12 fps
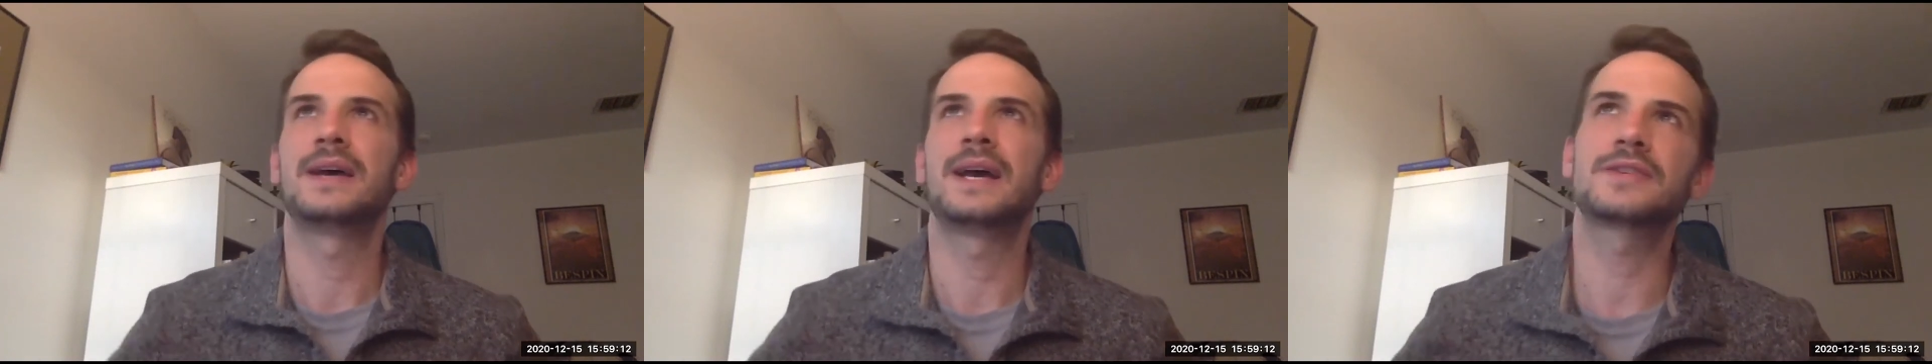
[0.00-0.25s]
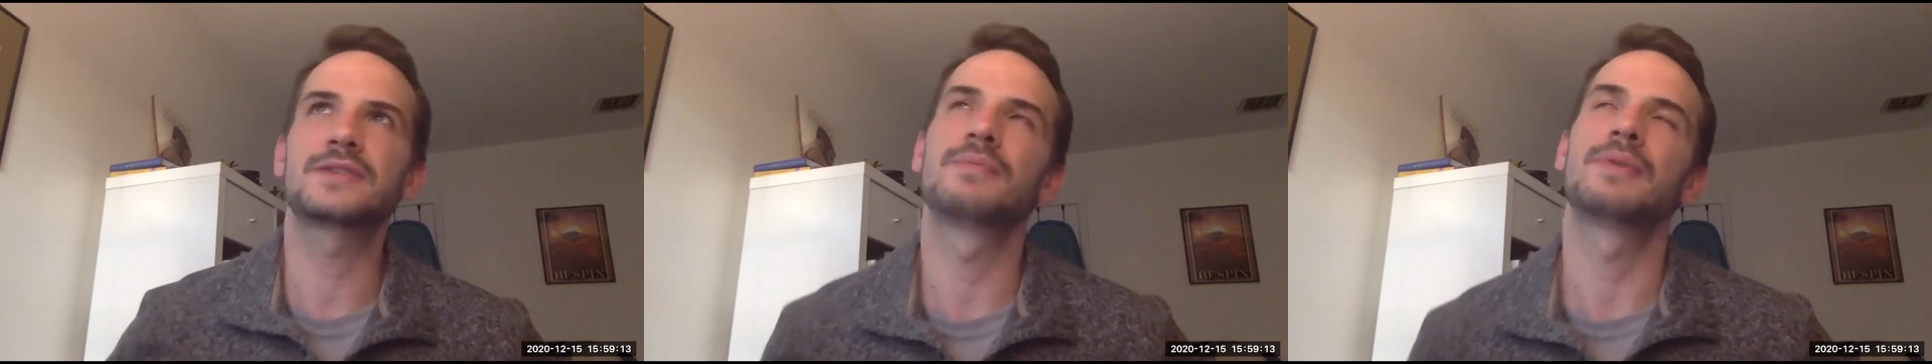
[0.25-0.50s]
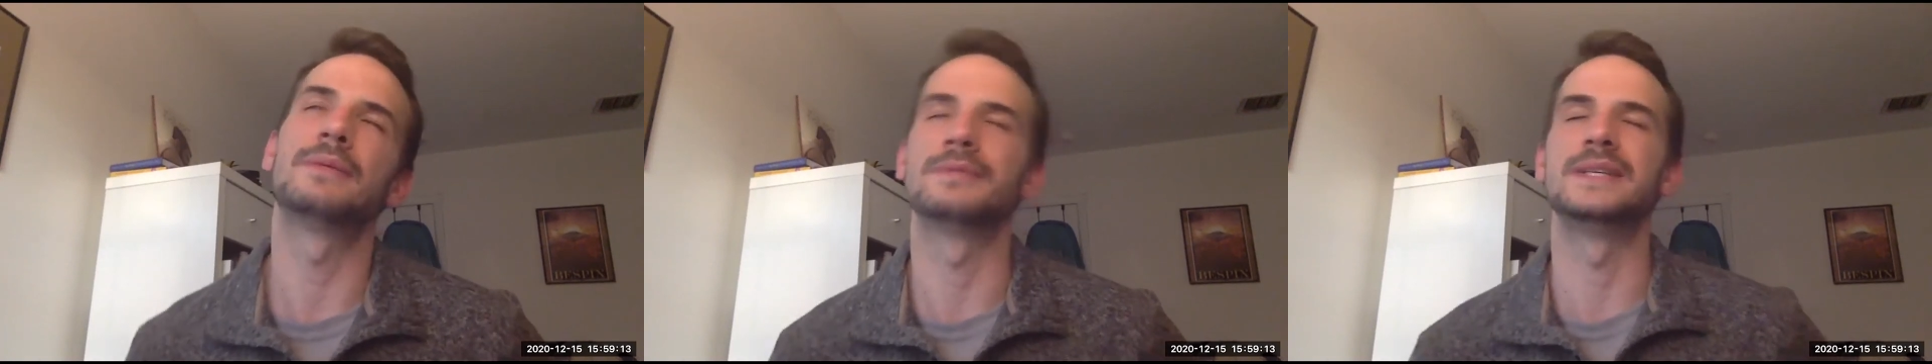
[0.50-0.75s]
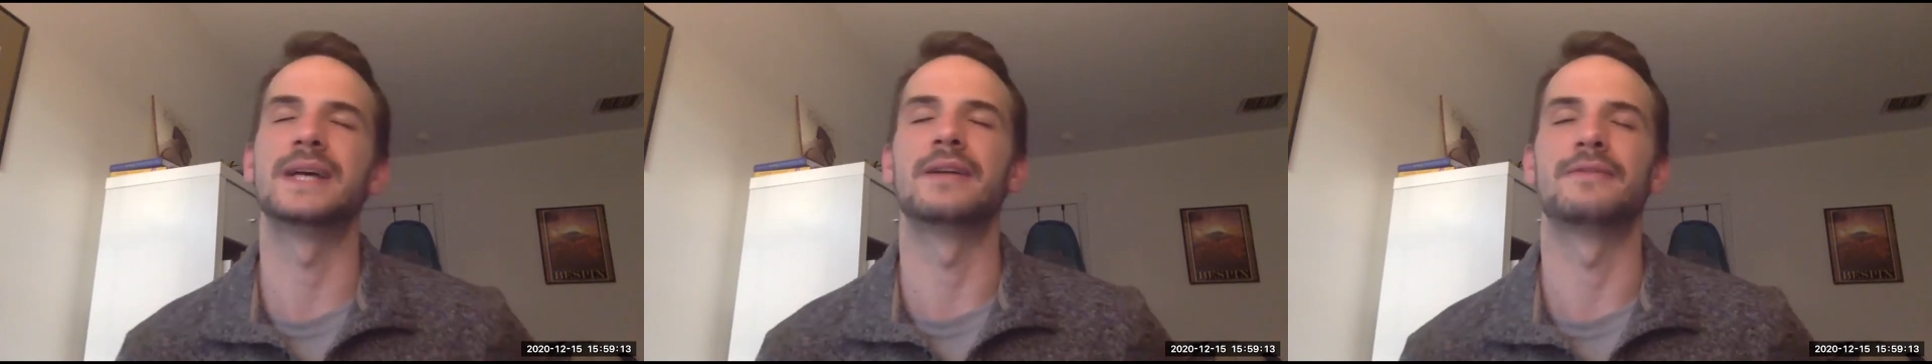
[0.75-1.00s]
actually
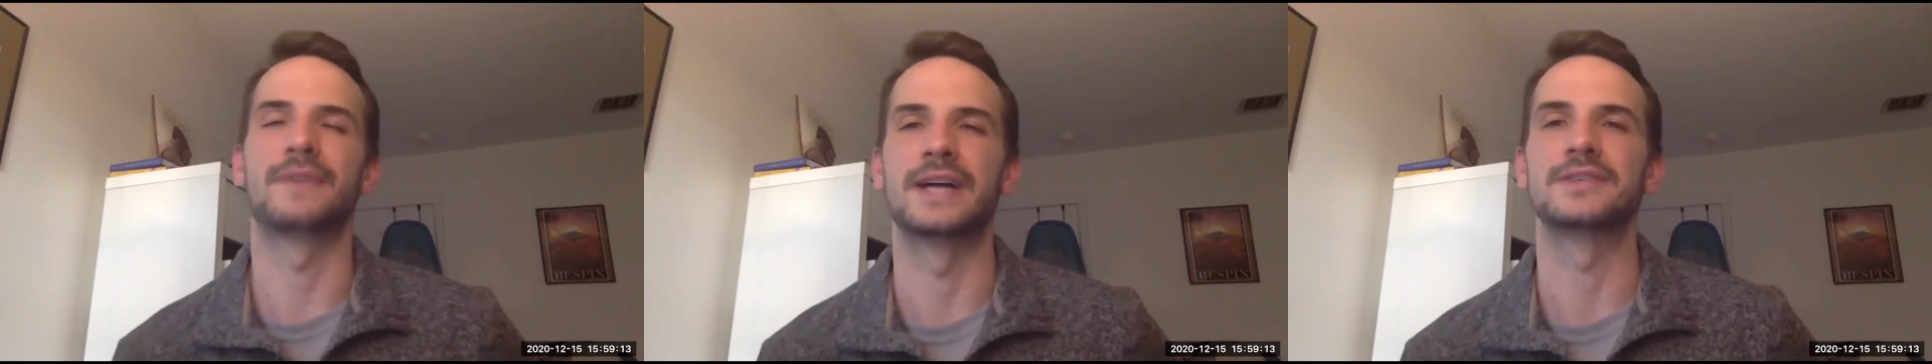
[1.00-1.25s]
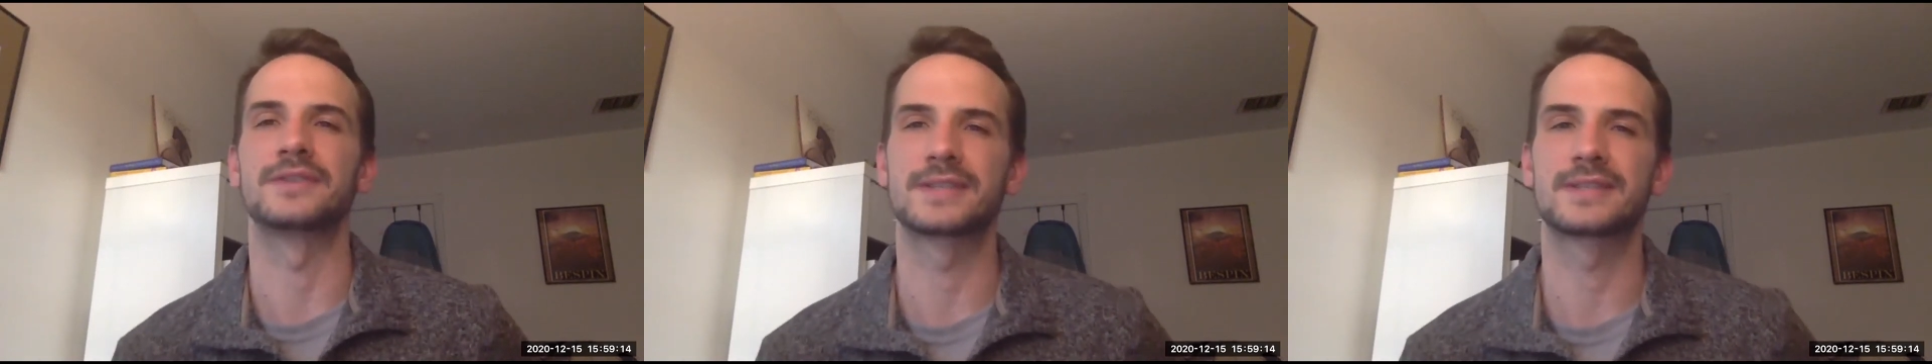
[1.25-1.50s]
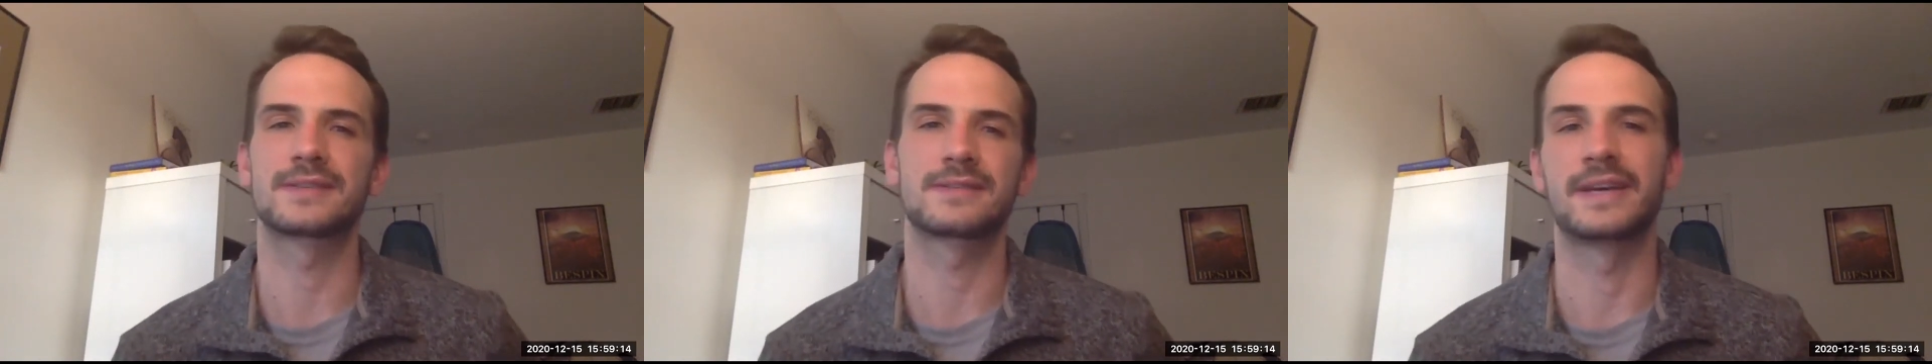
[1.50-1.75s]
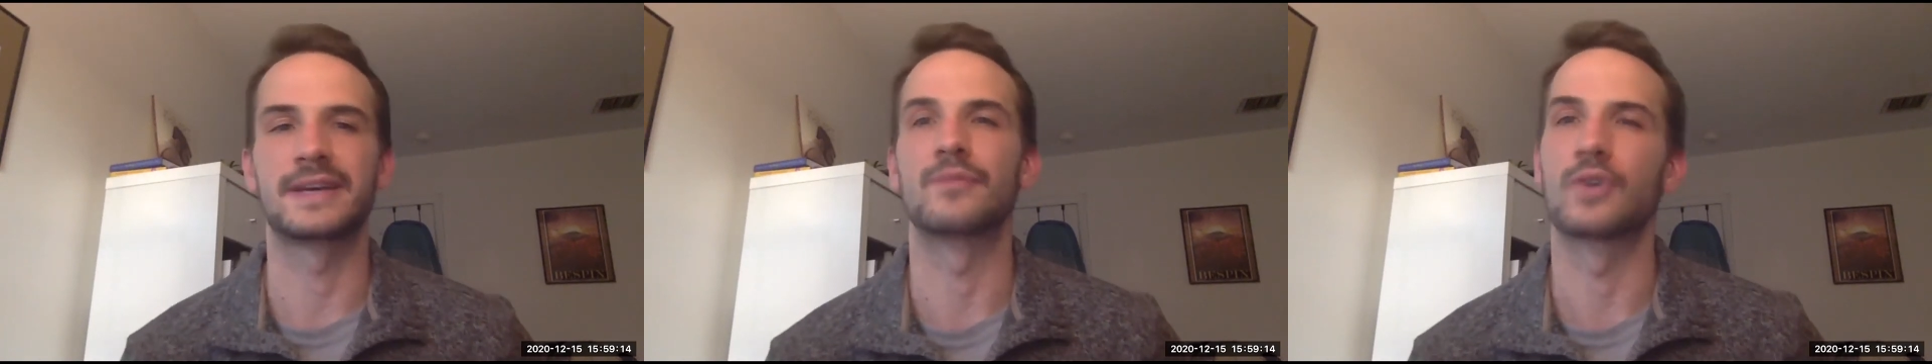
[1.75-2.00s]
probably dinoflagellates
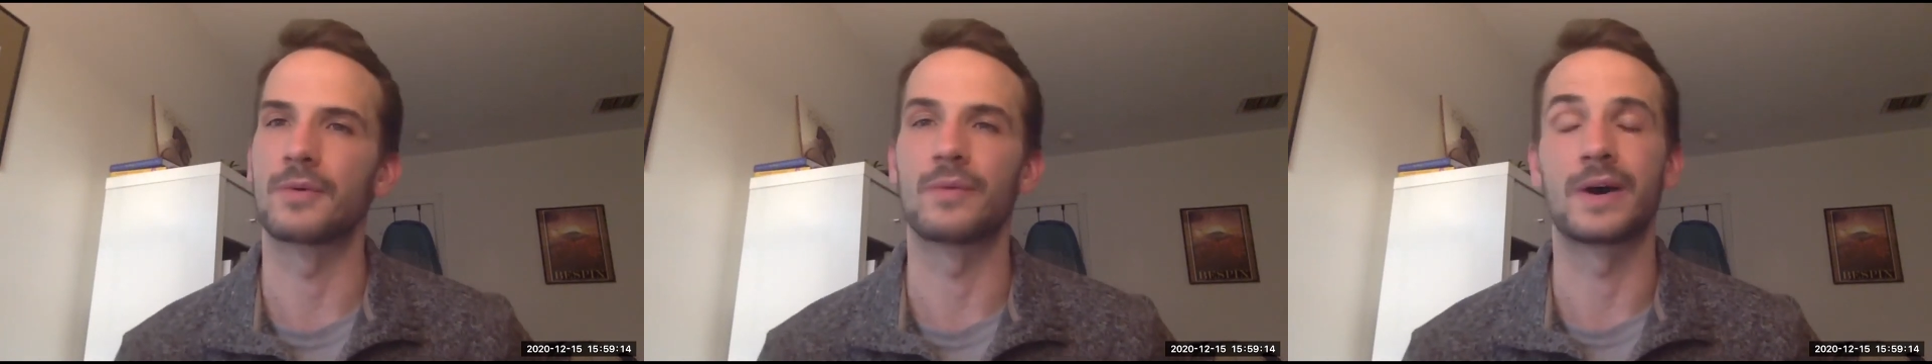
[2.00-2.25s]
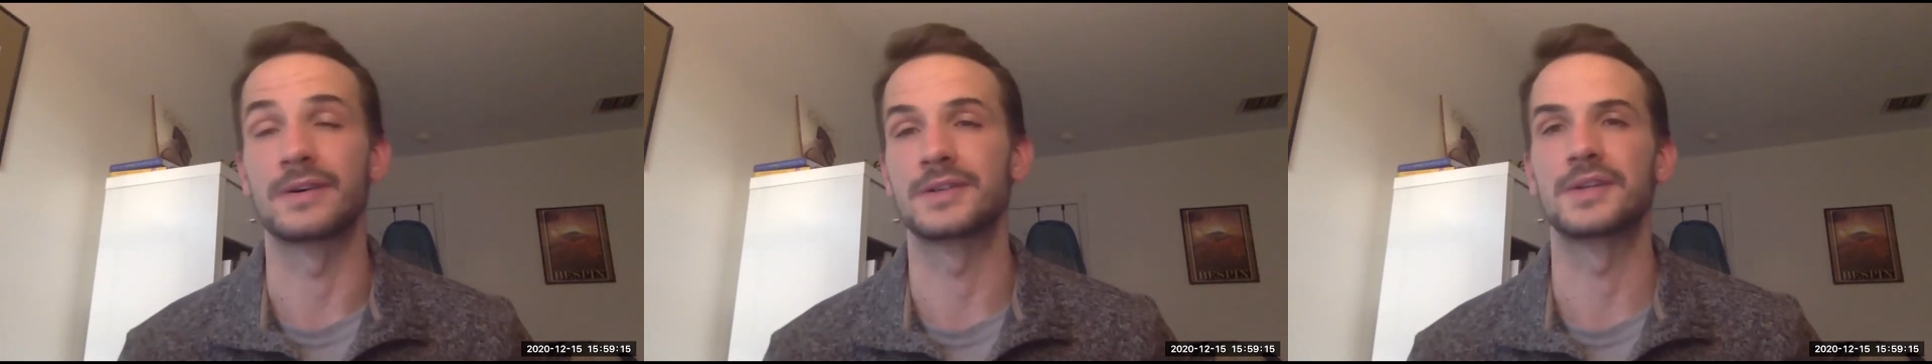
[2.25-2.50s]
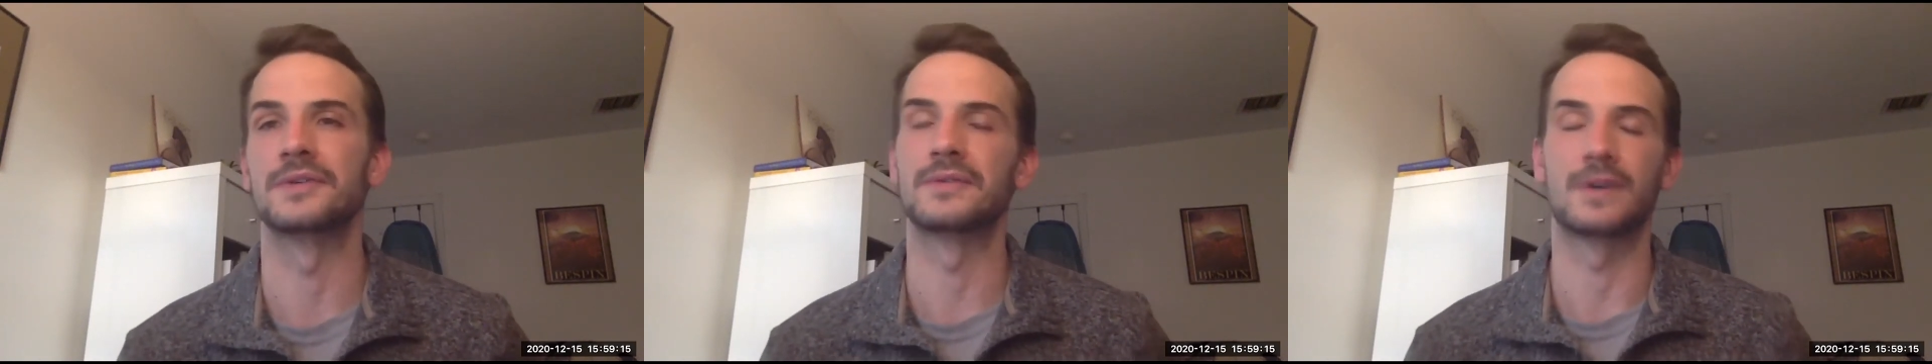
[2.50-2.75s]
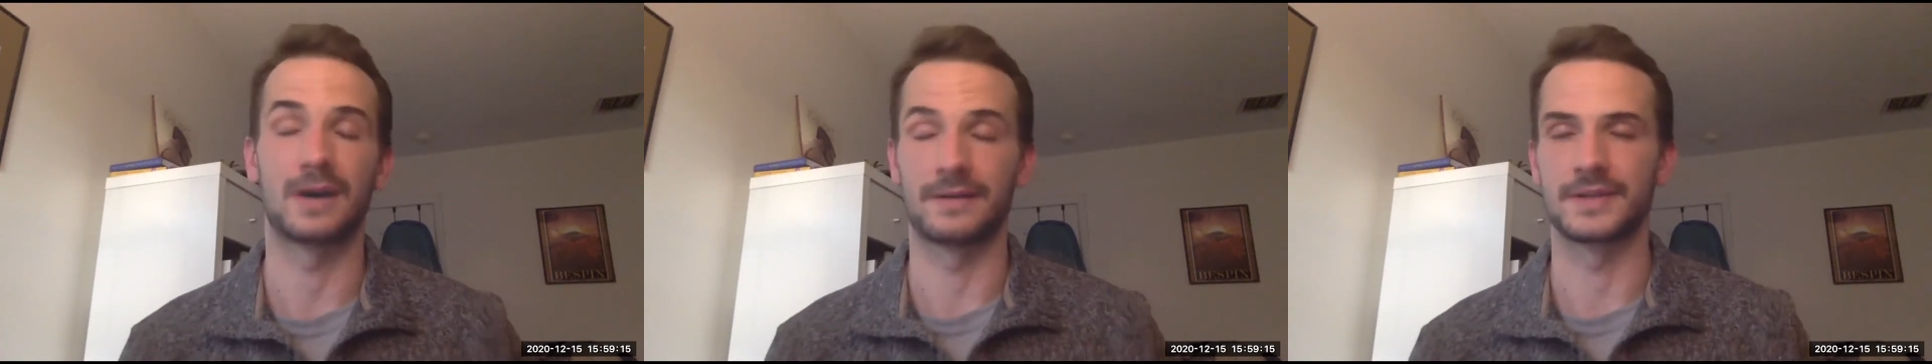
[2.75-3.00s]
like warmer water too,
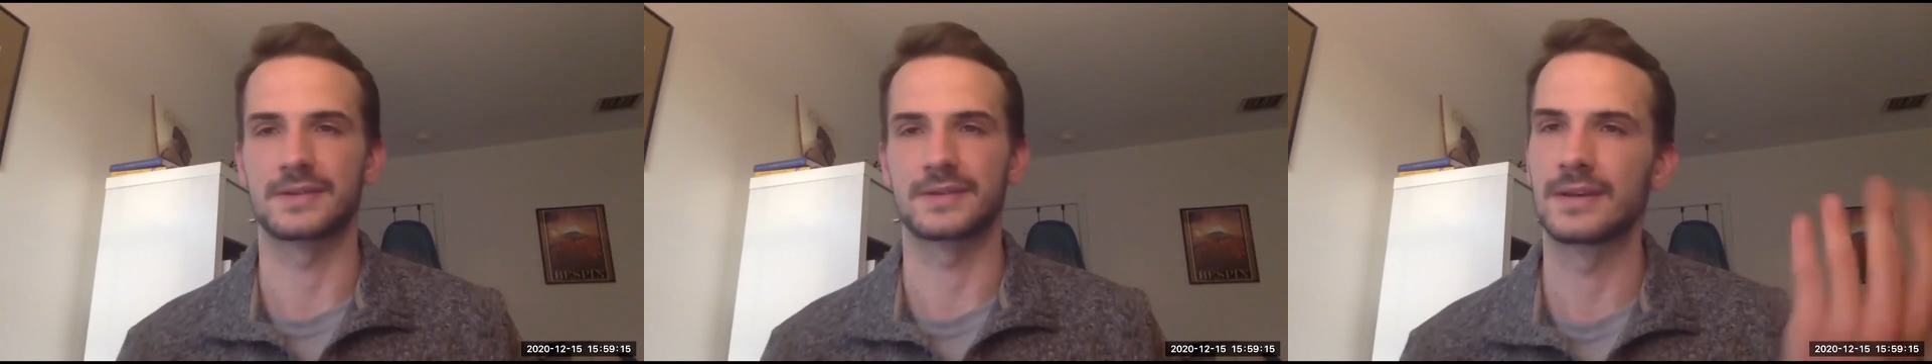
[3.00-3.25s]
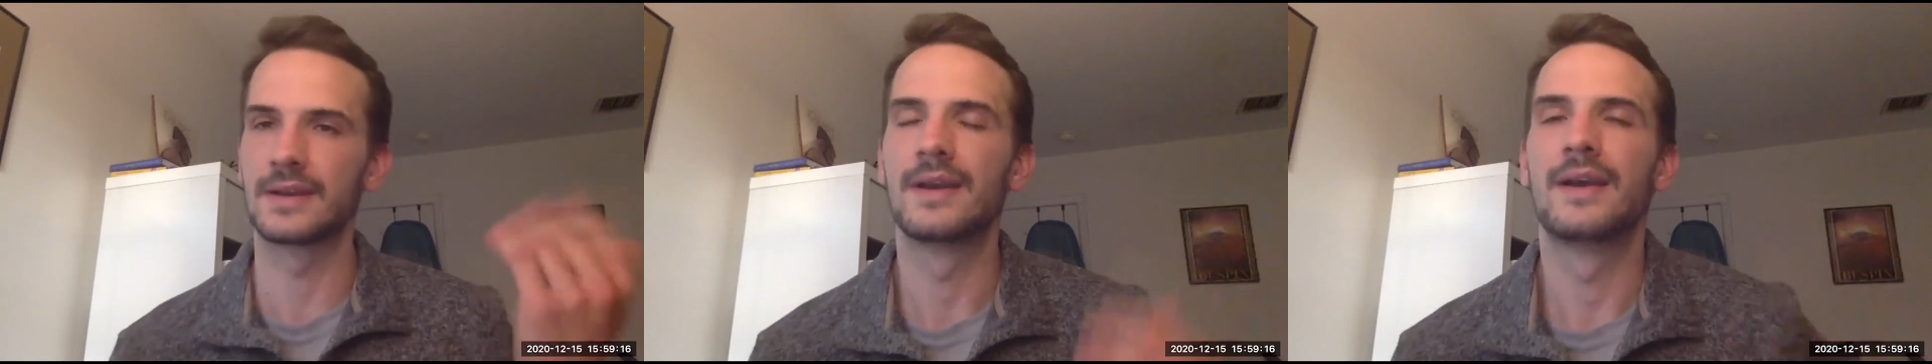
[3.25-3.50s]
obviously.